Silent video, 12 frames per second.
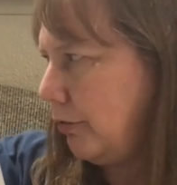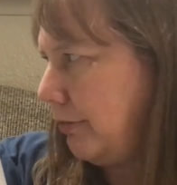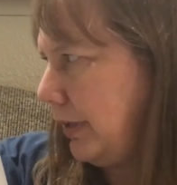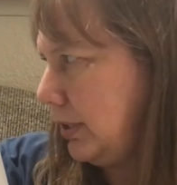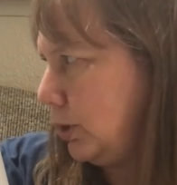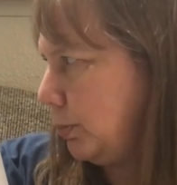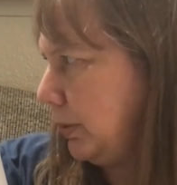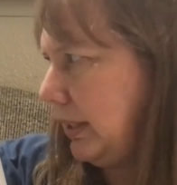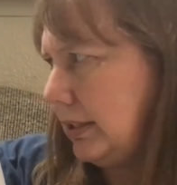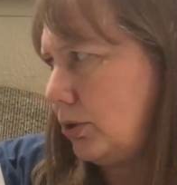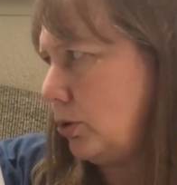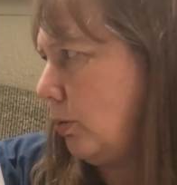fish,
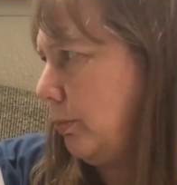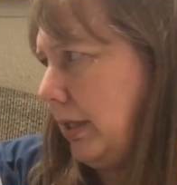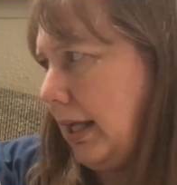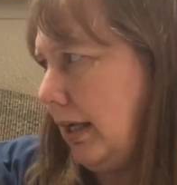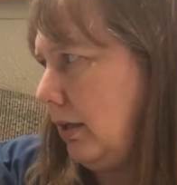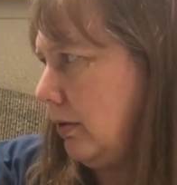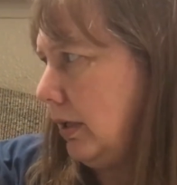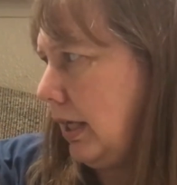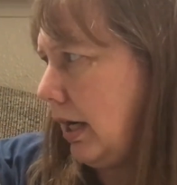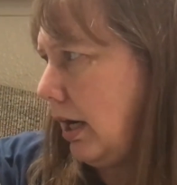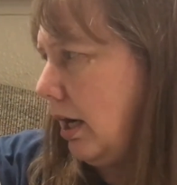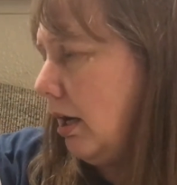please don't be angry.
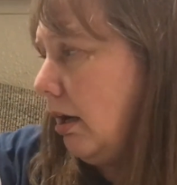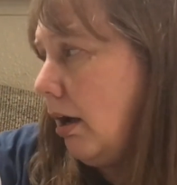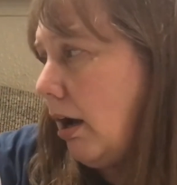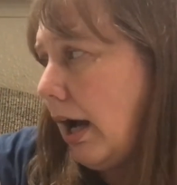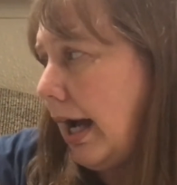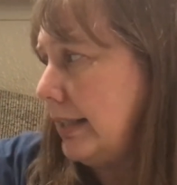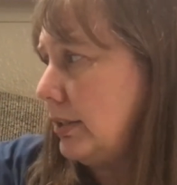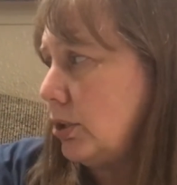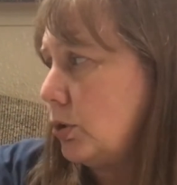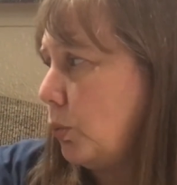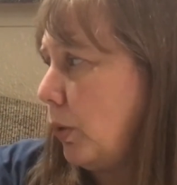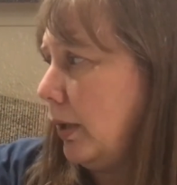I,
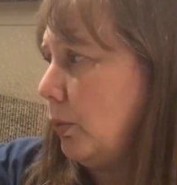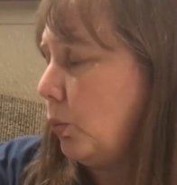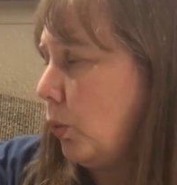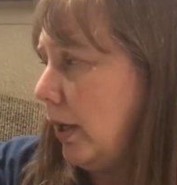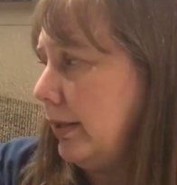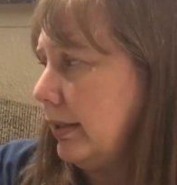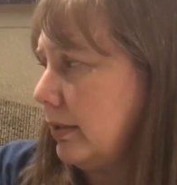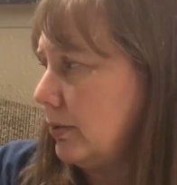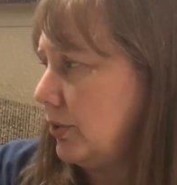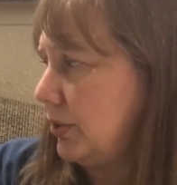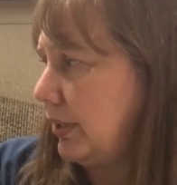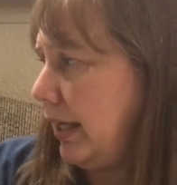just want one
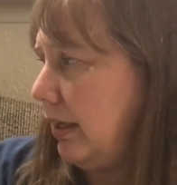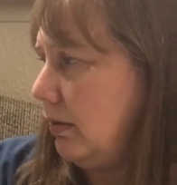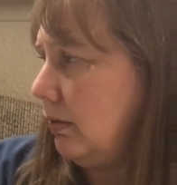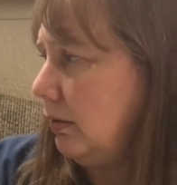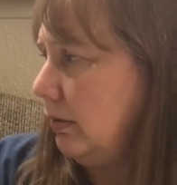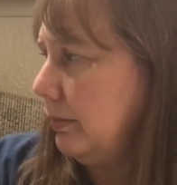little scale.